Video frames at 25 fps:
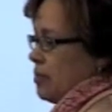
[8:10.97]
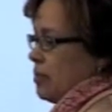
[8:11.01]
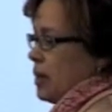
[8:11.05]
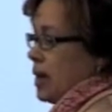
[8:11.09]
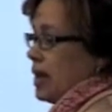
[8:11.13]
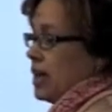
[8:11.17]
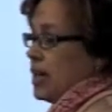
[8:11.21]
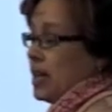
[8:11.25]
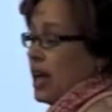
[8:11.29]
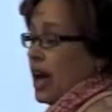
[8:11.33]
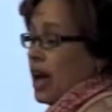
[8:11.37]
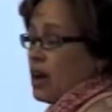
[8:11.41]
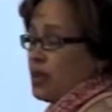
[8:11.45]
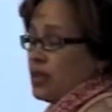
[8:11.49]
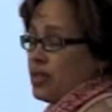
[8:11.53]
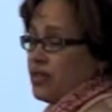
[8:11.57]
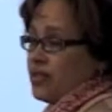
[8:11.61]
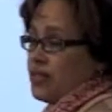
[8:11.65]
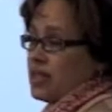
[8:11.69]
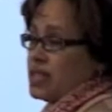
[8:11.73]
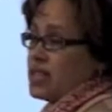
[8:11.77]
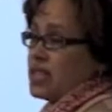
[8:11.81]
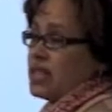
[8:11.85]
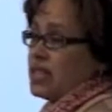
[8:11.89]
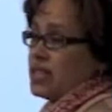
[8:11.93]
allowed the
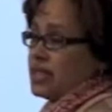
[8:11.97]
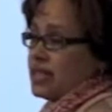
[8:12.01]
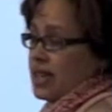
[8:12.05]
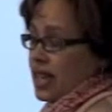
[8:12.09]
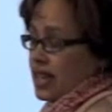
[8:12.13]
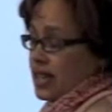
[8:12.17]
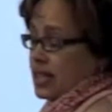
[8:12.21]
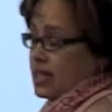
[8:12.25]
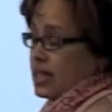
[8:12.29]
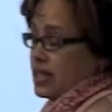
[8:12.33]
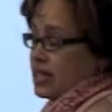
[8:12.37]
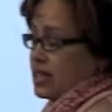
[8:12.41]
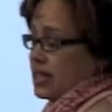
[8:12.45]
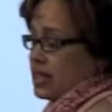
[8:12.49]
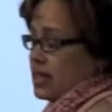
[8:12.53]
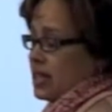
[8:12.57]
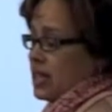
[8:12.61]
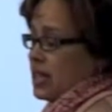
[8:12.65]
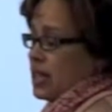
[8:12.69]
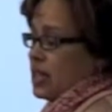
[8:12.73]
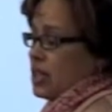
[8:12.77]
facilitators